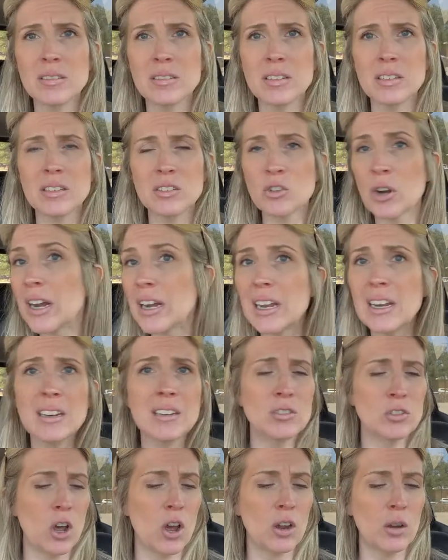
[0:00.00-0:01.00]

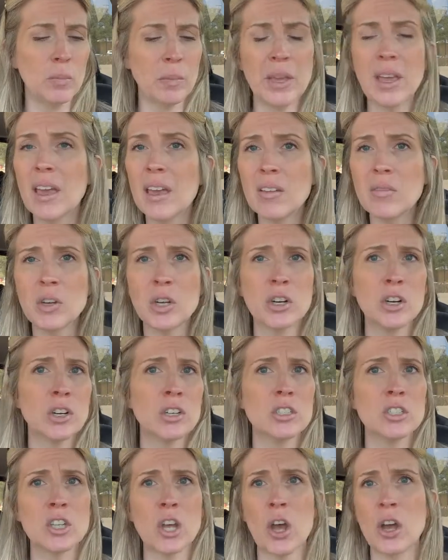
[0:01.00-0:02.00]
training, dog
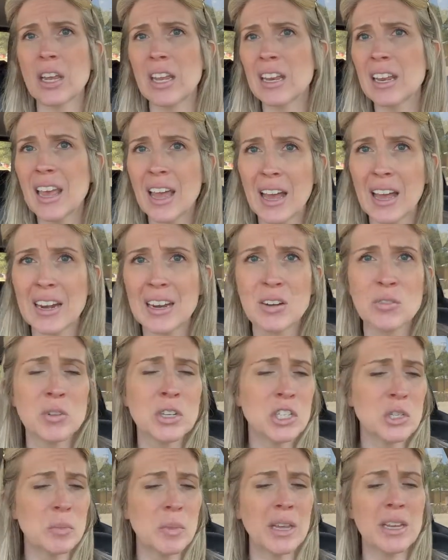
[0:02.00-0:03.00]
behavior, dog and cat
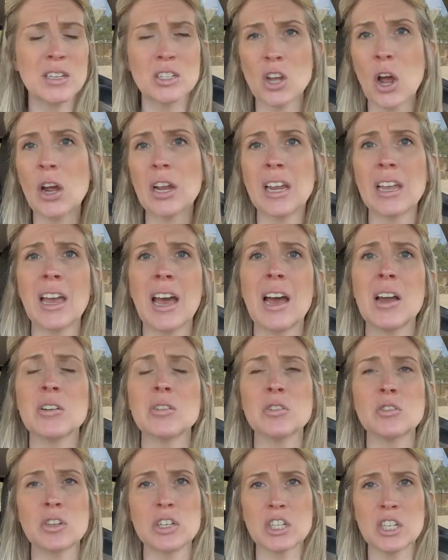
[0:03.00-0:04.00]
enrichment, dog and cat
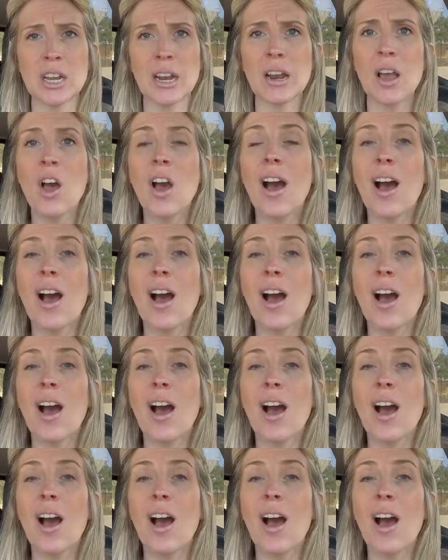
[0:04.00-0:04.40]
nutrition,